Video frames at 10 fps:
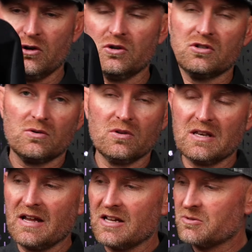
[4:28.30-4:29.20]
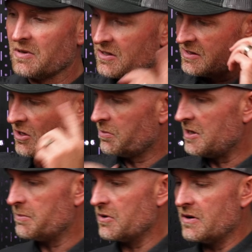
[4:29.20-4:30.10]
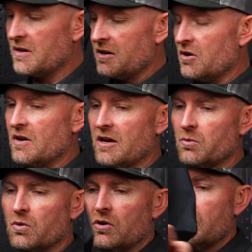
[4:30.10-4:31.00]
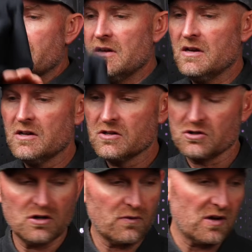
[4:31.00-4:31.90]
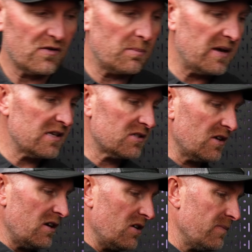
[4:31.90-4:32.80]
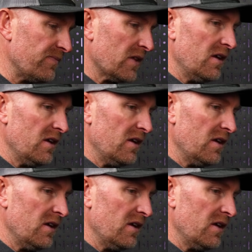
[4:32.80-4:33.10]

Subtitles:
Hoods are really nice because they help keep your head warm. So if we have a base layer,